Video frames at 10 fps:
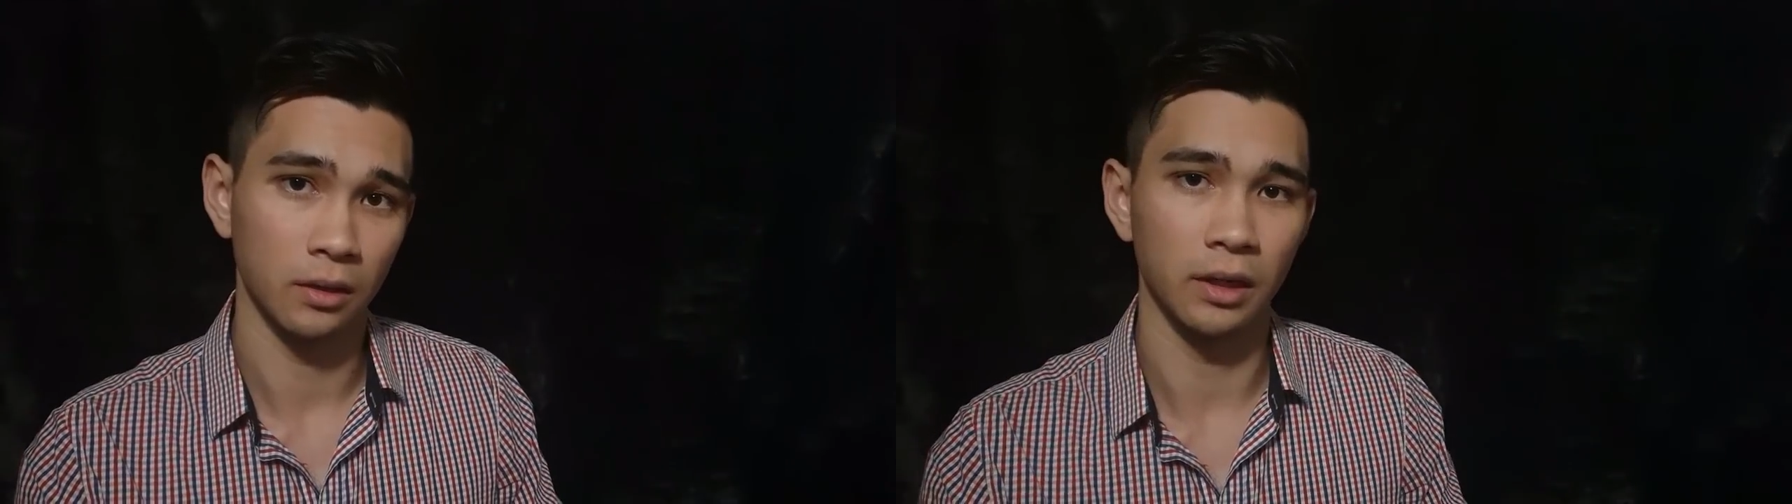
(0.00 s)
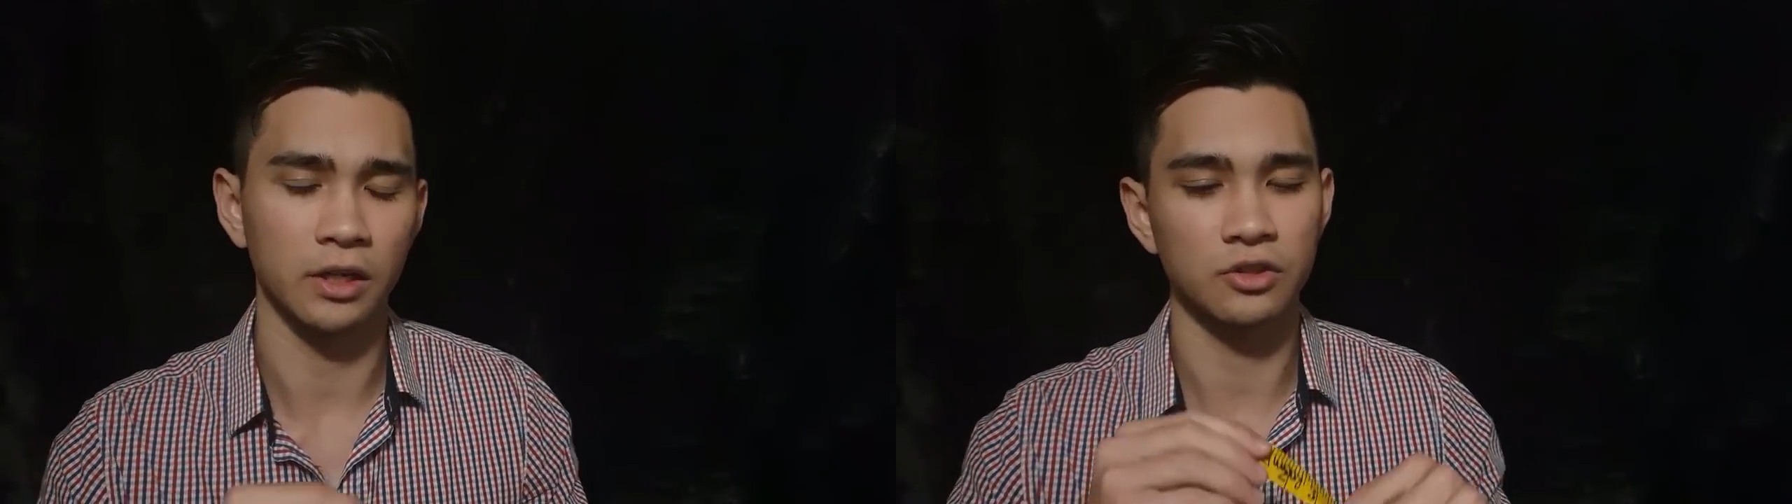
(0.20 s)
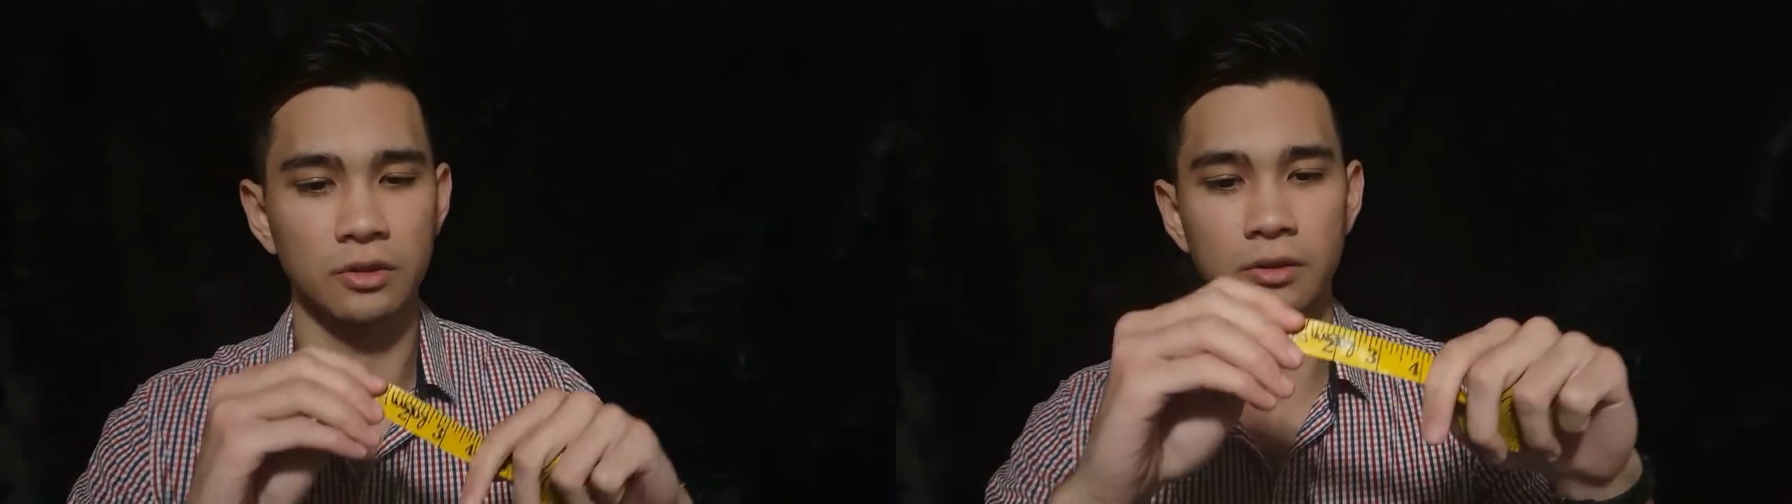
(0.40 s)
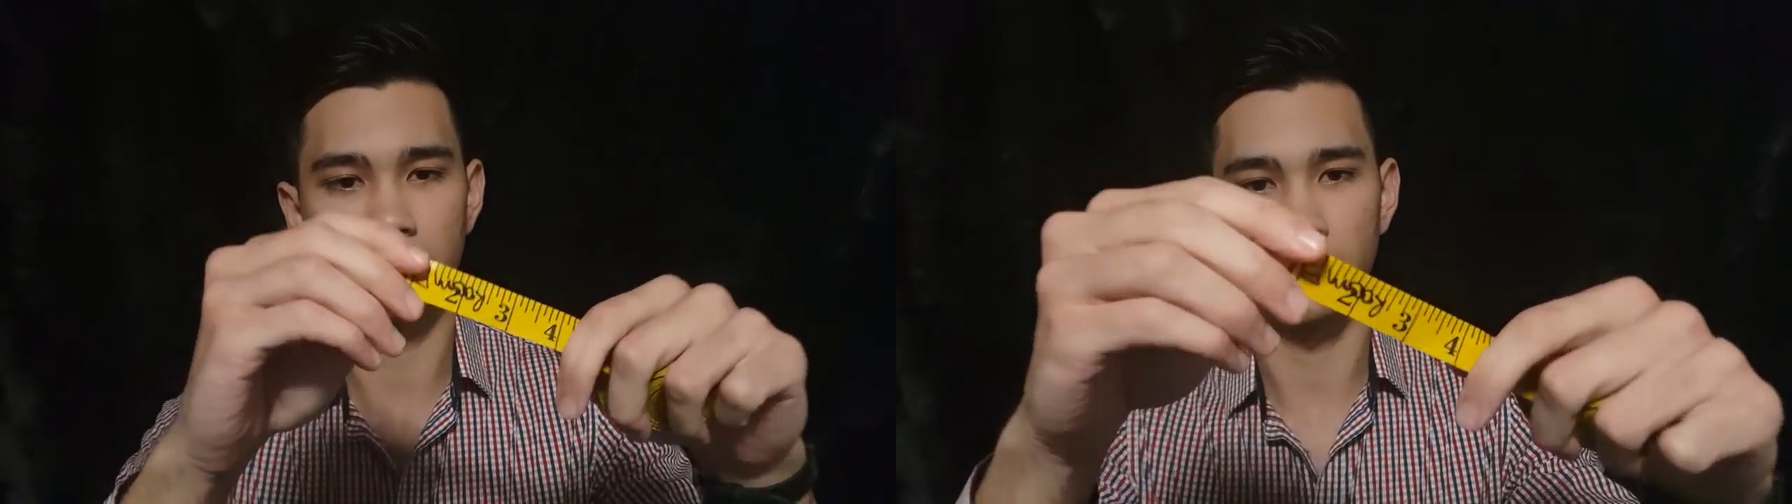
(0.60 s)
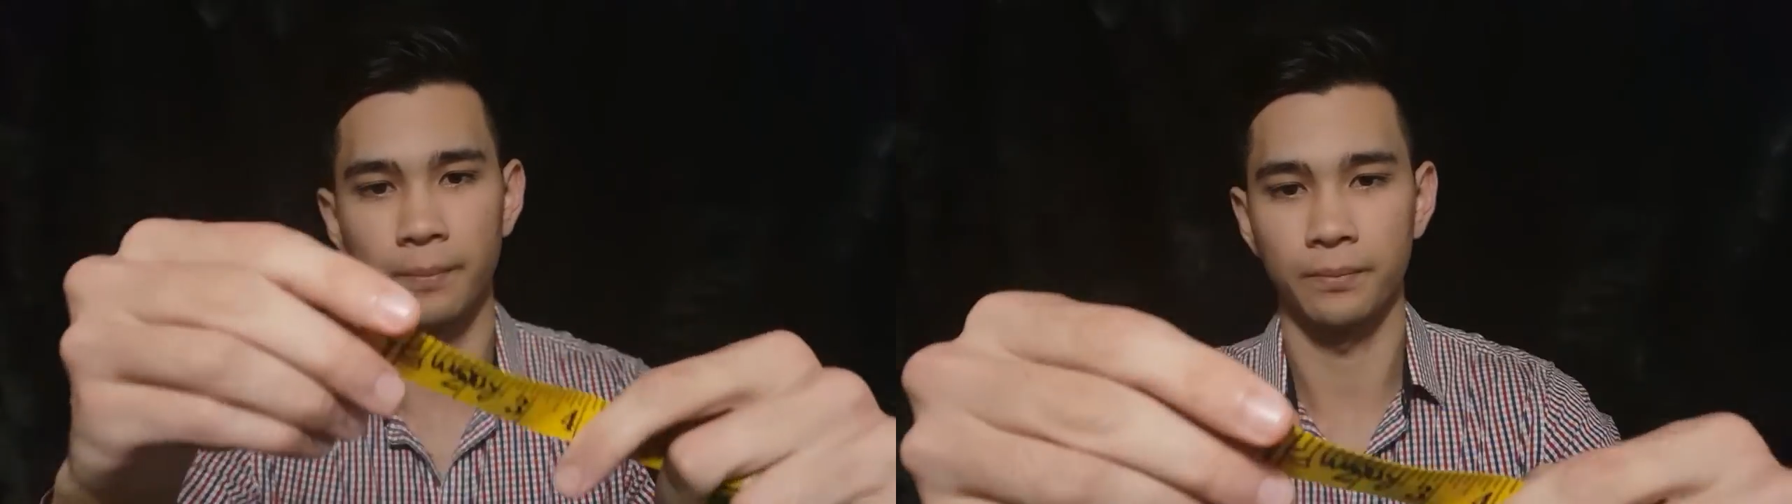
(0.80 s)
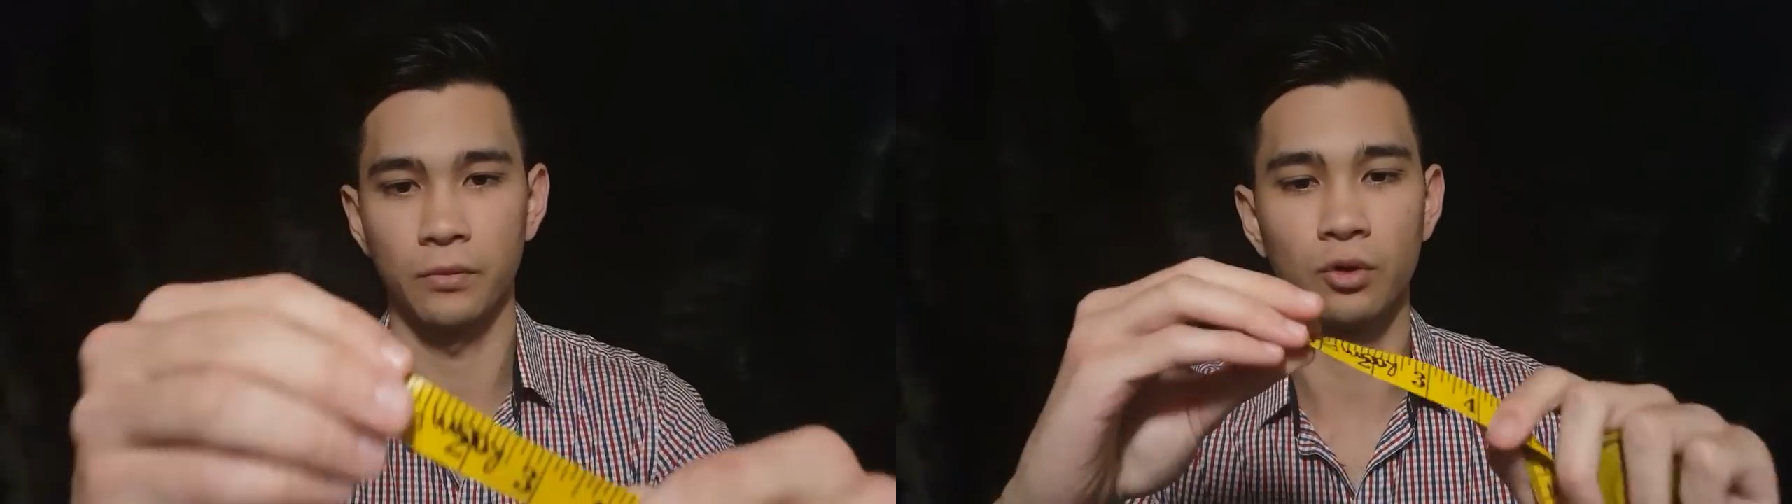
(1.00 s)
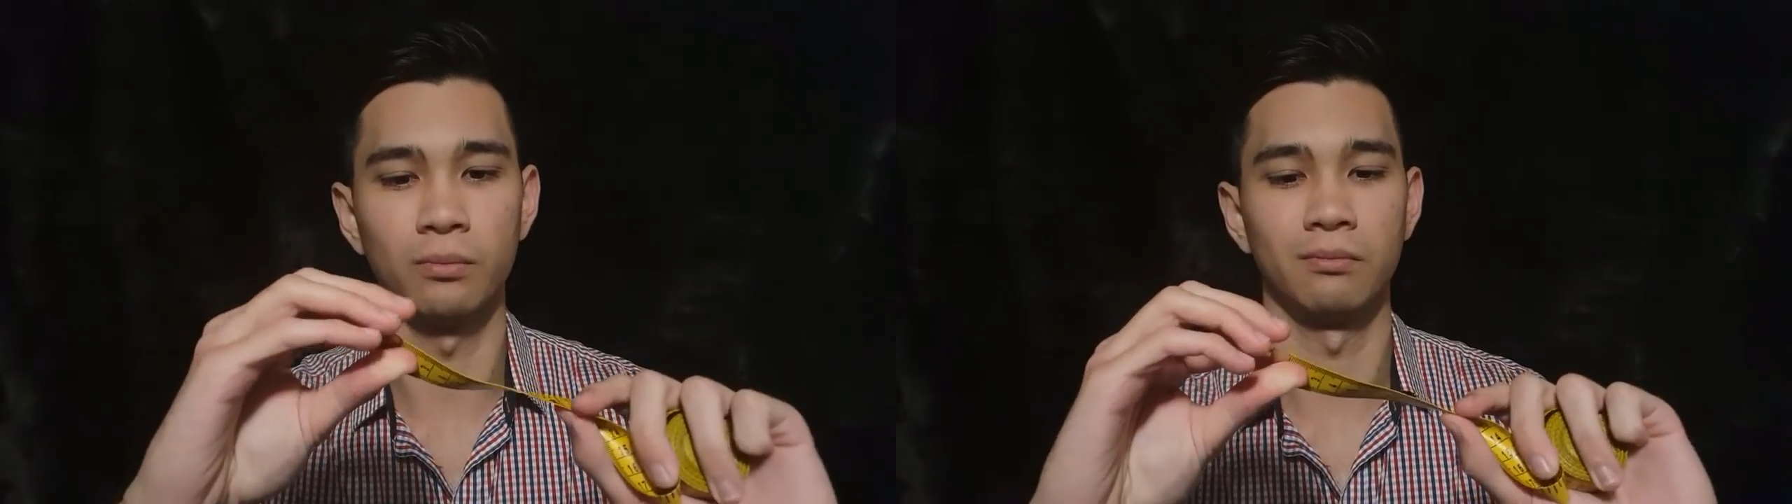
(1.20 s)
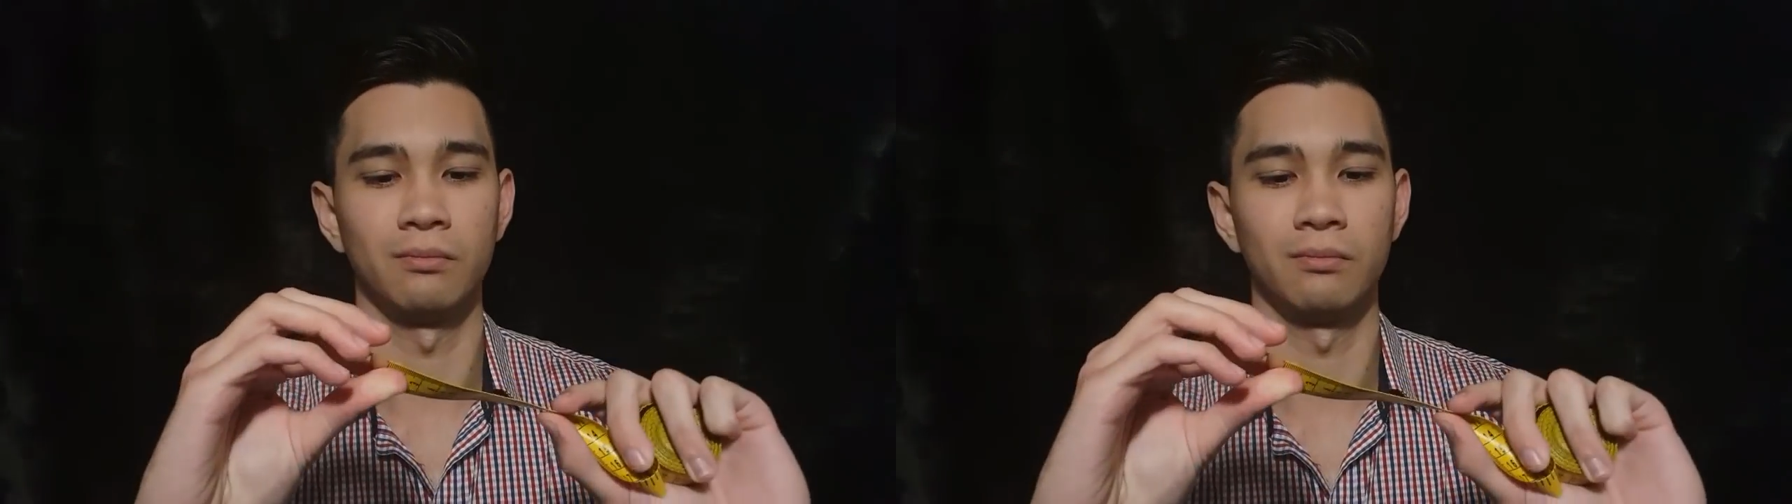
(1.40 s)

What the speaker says: Excellent. Yep. Oh,